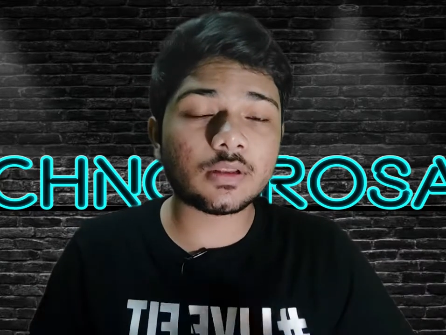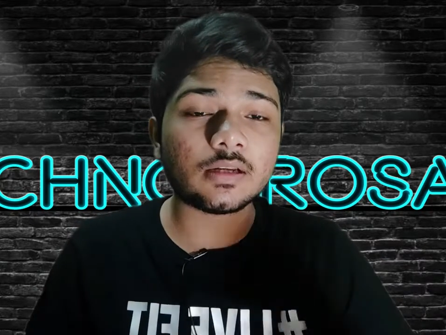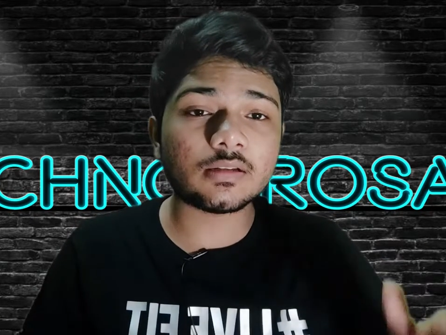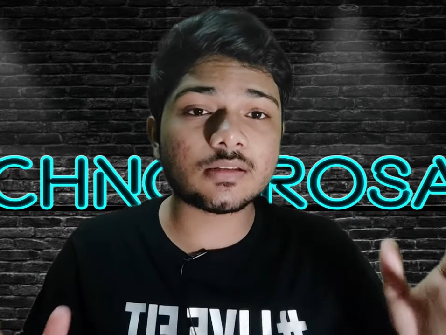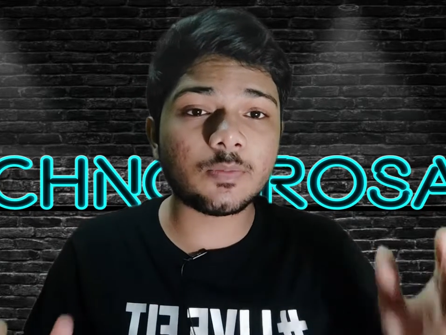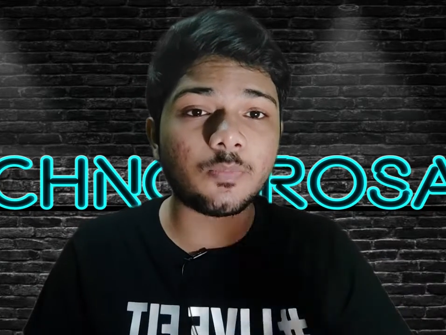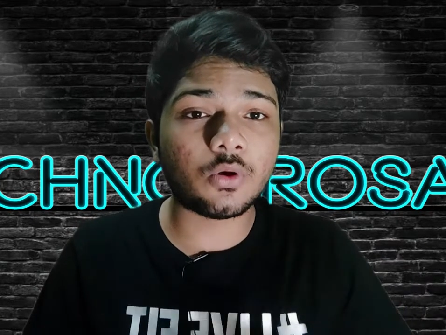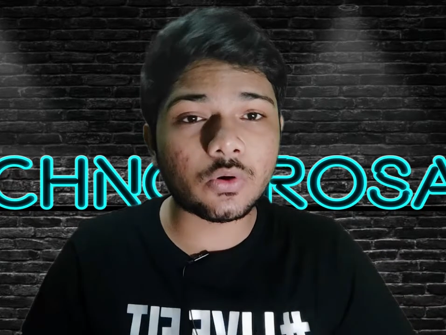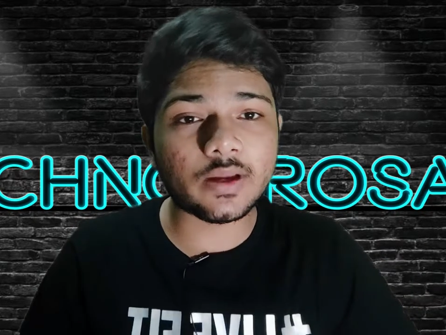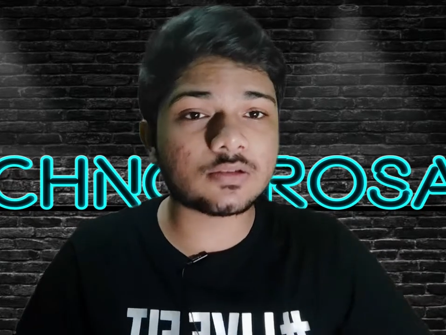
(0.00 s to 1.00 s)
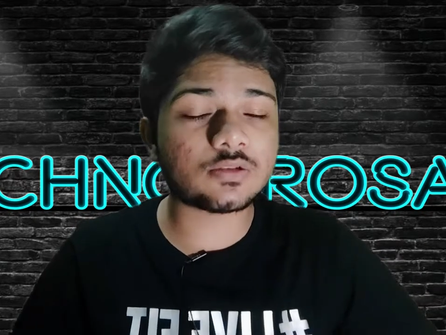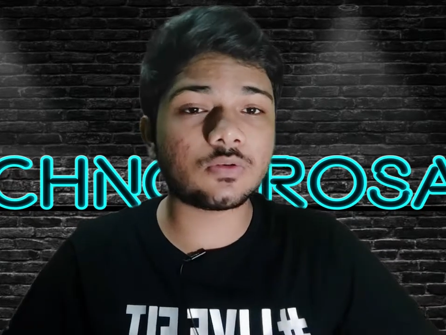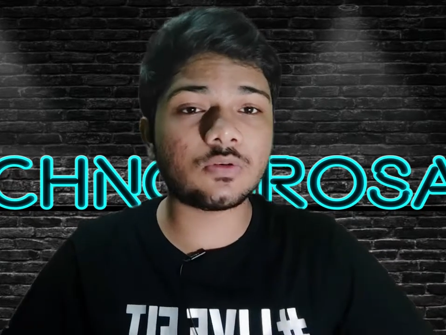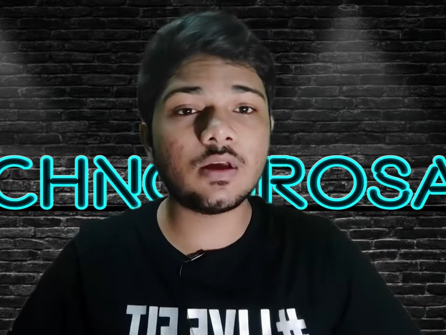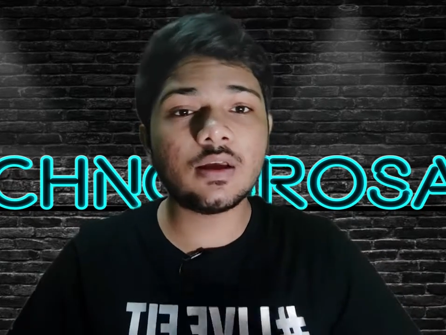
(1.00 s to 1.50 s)
that is the POCO
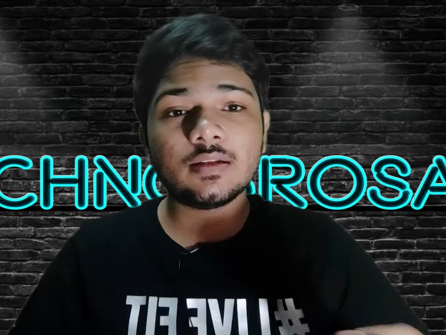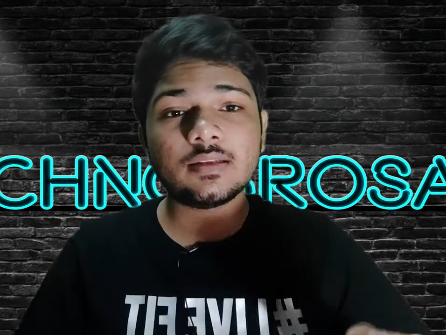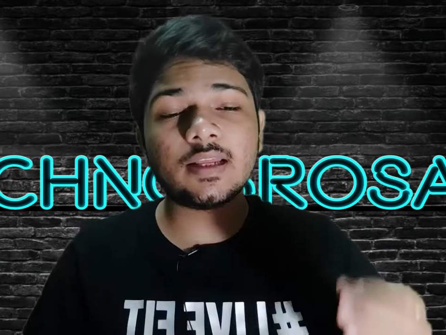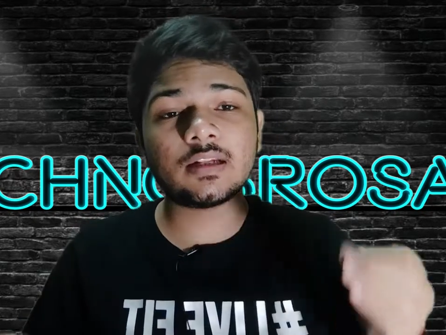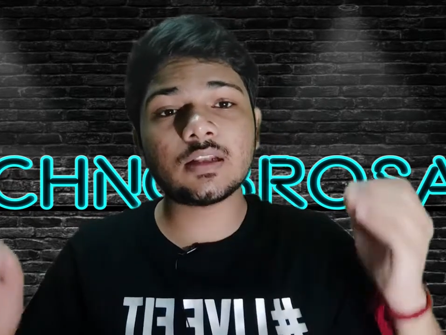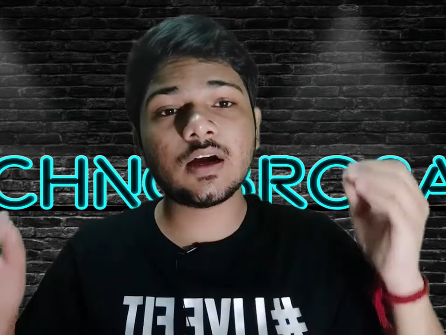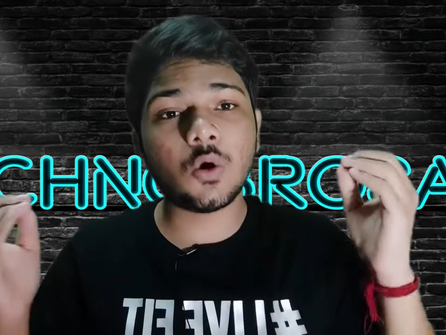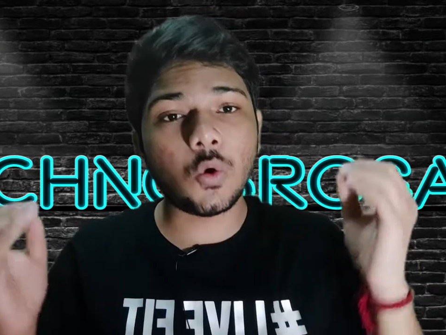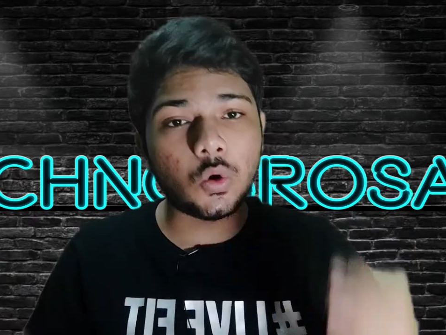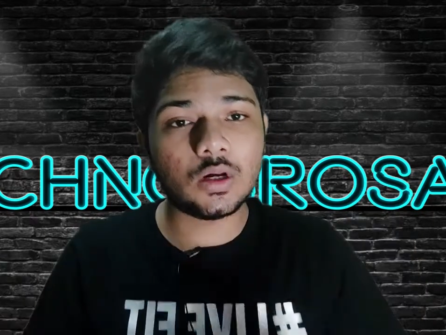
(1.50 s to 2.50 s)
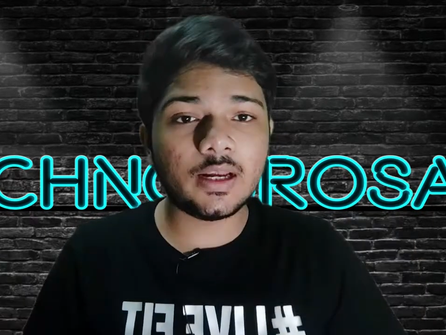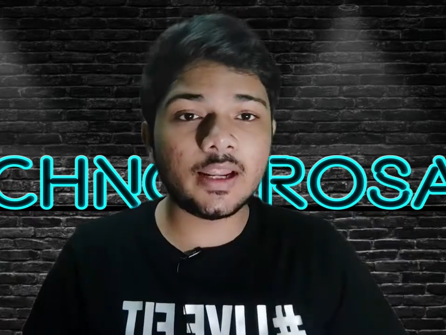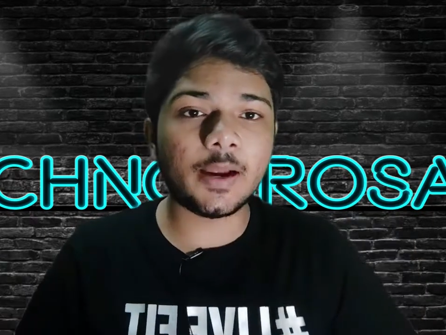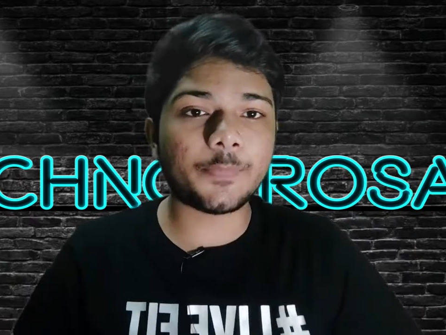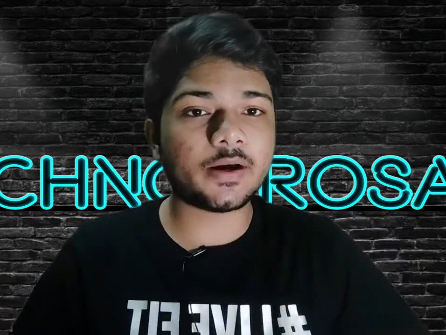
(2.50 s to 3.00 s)
X2, then the
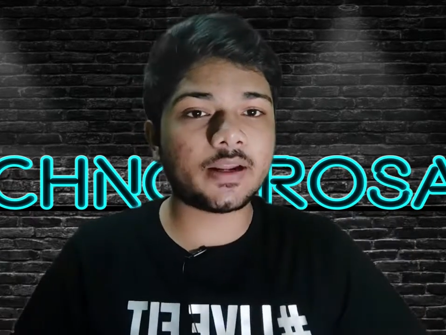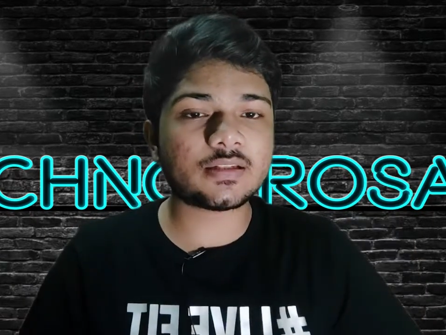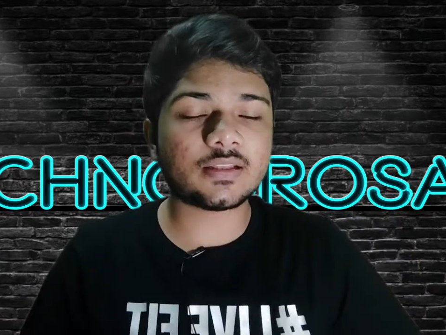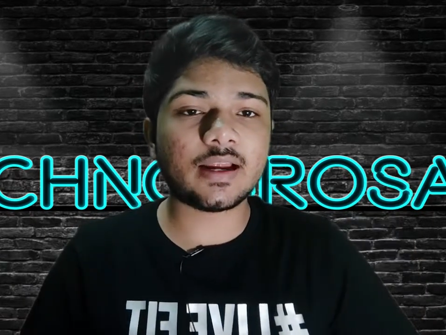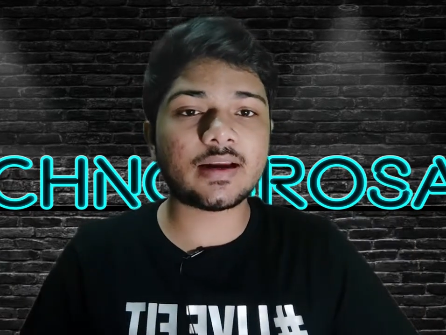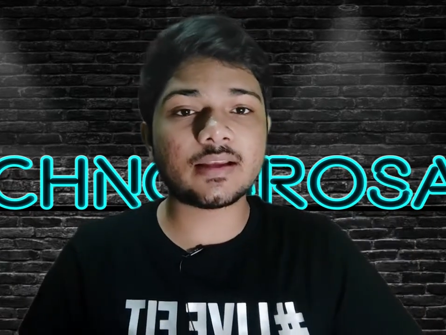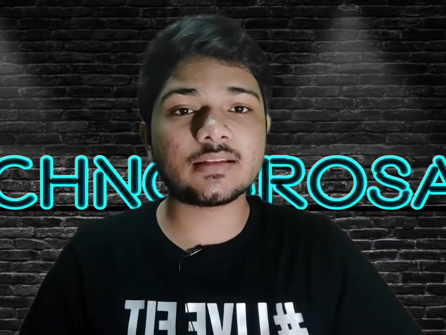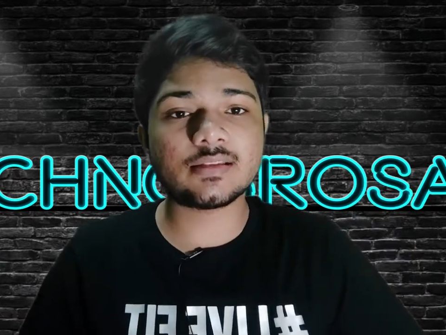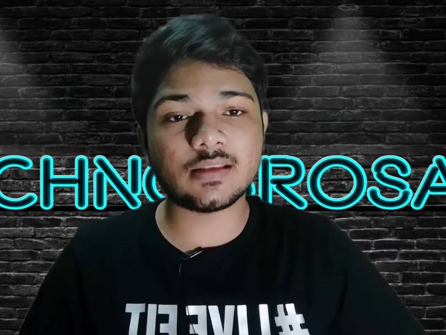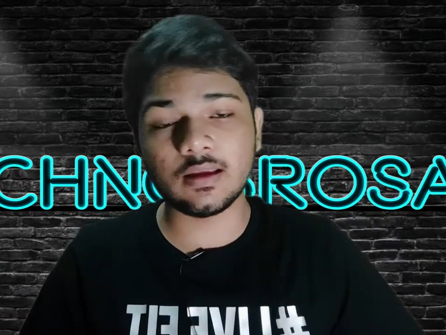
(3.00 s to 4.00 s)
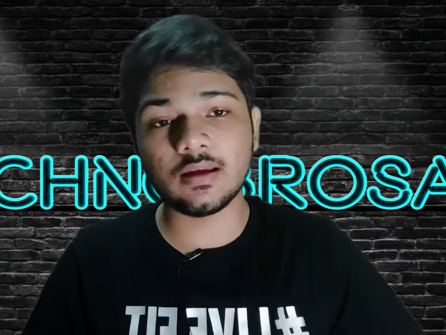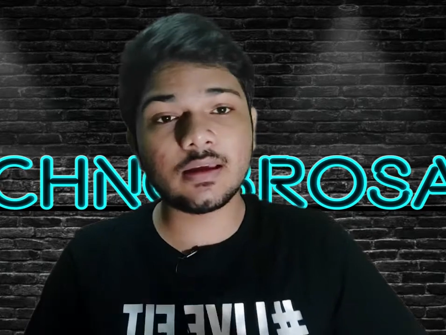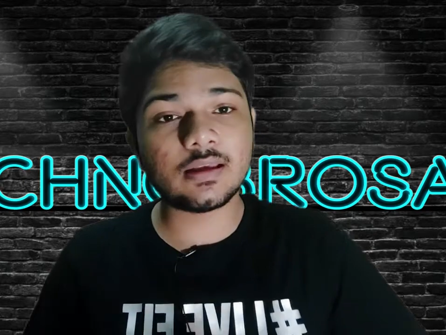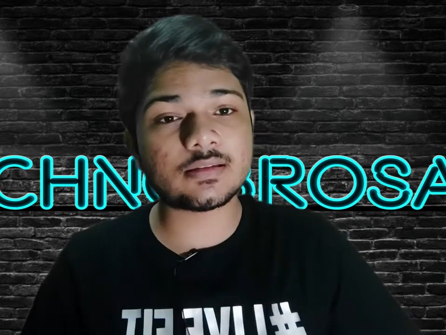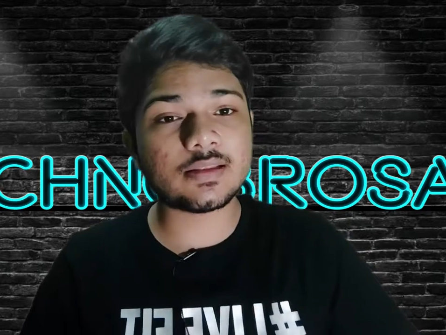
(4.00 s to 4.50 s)
only upgradation that I see
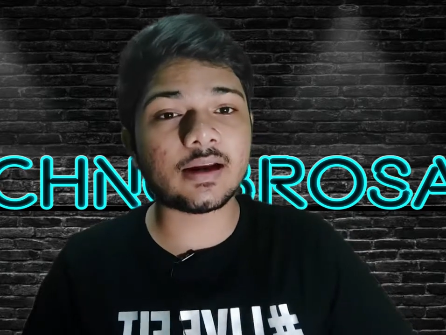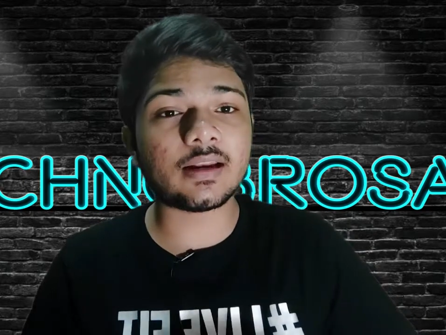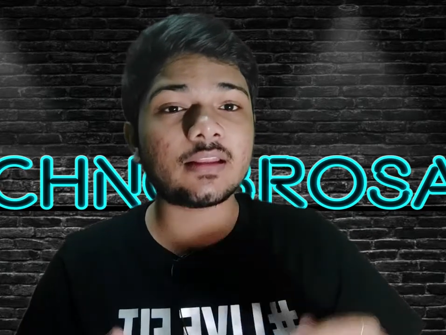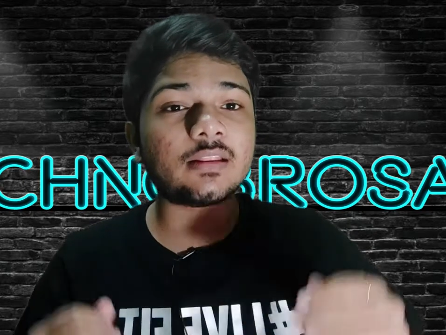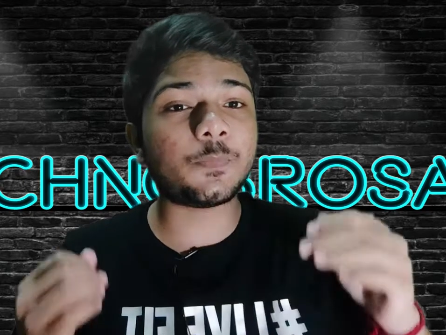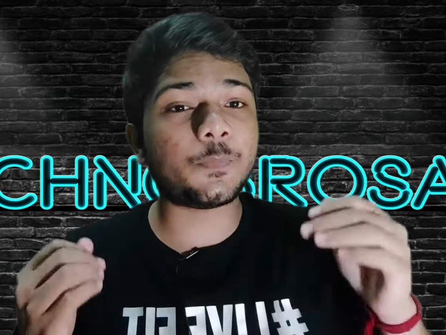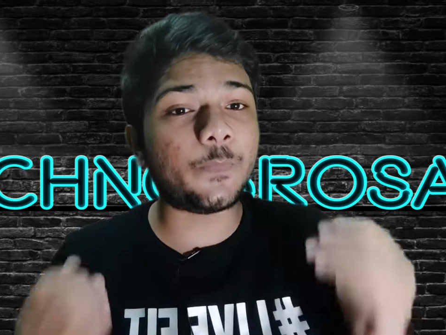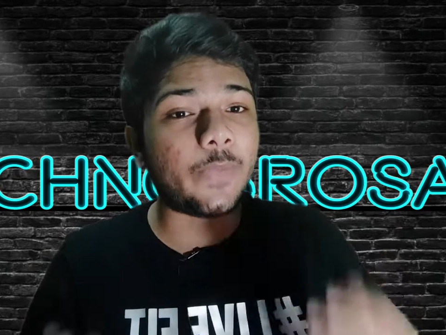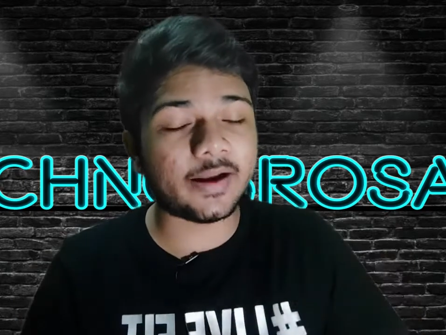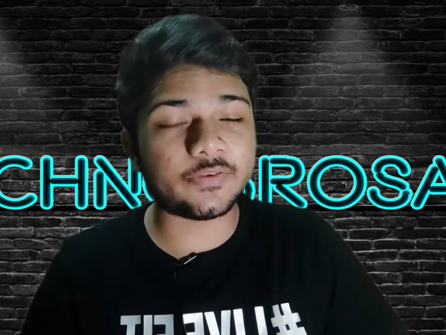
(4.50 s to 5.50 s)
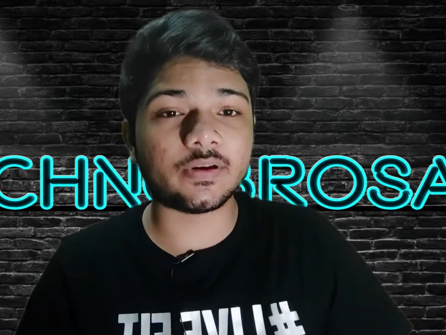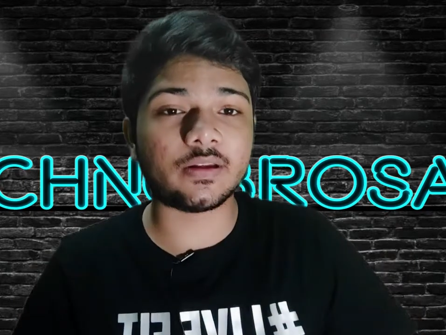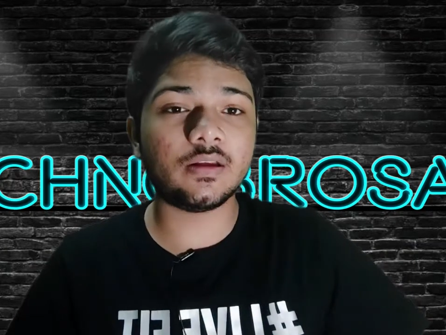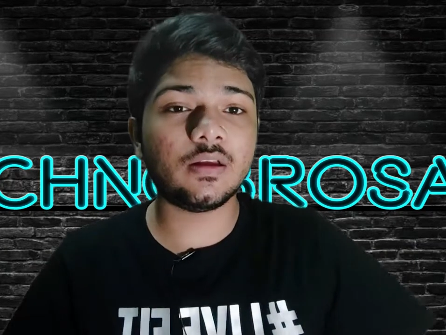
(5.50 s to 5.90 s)
is that in the battery